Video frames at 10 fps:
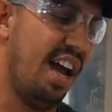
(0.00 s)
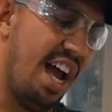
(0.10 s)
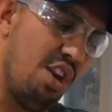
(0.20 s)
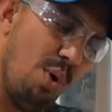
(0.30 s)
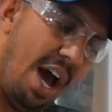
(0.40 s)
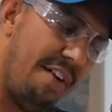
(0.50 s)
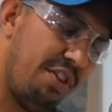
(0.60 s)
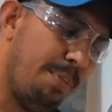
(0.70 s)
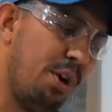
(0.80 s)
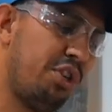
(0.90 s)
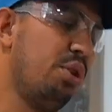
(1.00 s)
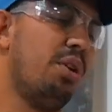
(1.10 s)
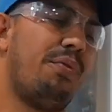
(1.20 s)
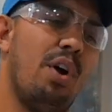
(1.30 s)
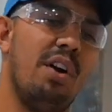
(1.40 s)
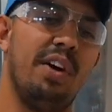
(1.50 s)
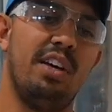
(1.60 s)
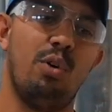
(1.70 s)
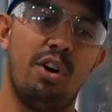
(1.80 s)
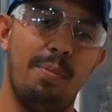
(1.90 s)
And you have to push through the front of it
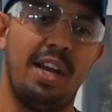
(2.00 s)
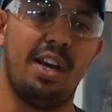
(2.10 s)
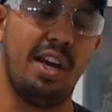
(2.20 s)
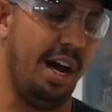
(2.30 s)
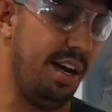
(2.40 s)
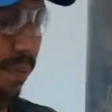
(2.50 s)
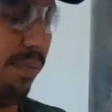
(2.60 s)
in order to make a cut.